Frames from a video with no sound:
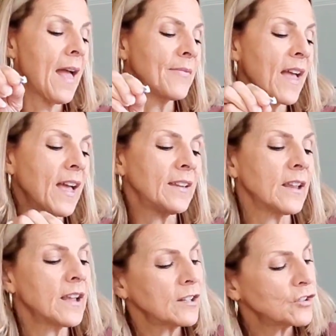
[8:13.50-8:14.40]
and then
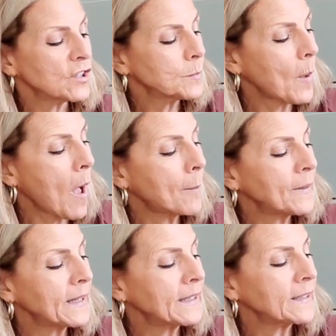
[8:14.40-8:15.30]
just pop
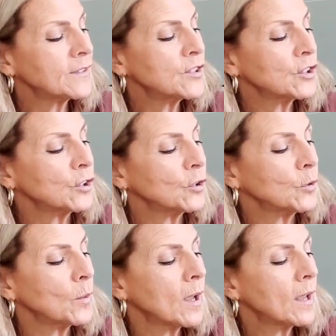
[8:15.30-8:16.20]
it
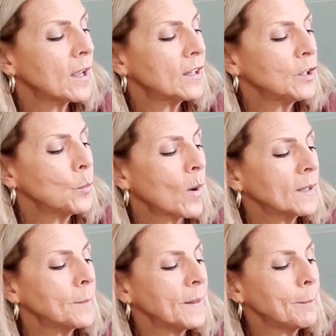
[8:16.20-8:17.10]
into, you
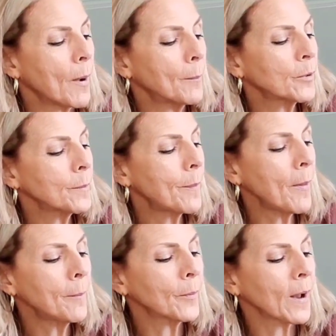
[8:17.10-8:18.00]
want to be bumper to
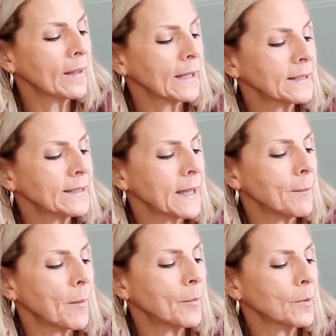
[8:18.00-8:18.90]
bumper. I like to say
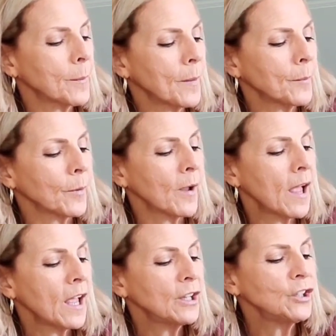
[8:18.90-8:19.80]
bumper to bumper.
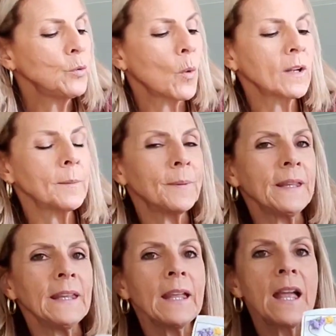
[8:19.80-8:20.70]
You want to
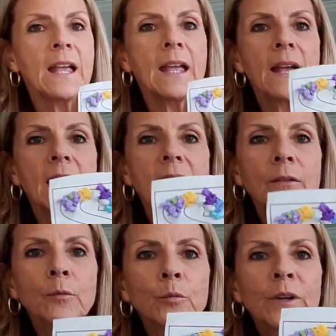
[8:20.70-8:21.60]
be
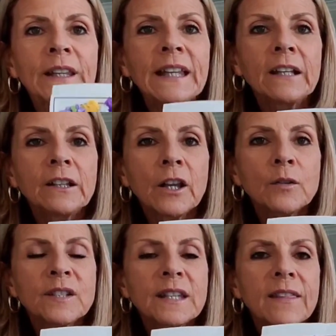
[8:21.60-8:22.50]
really
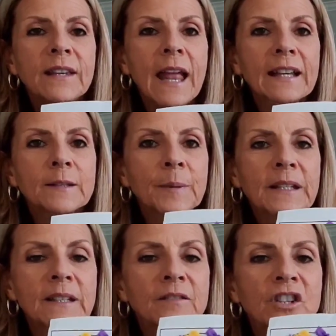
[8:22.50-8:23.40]
close to the next
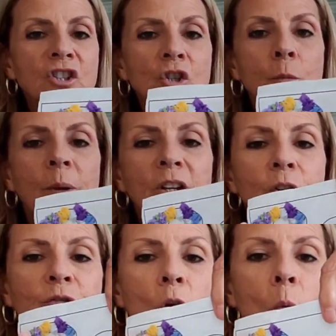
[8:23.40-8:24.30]
piece of tissue, but
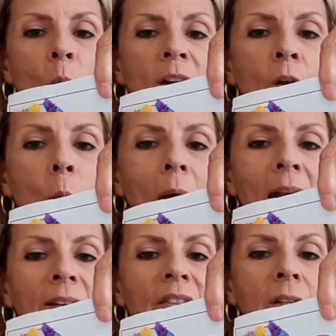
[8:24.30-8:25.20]
you don't want to go
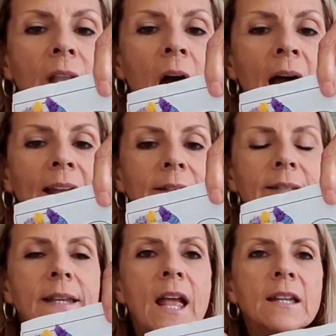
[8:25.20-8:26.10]
out of the
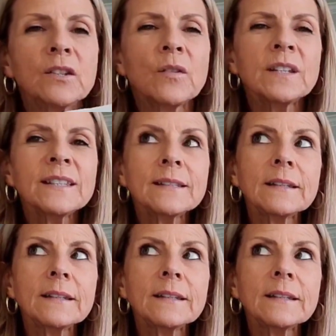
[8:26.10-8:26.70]
lines. So this,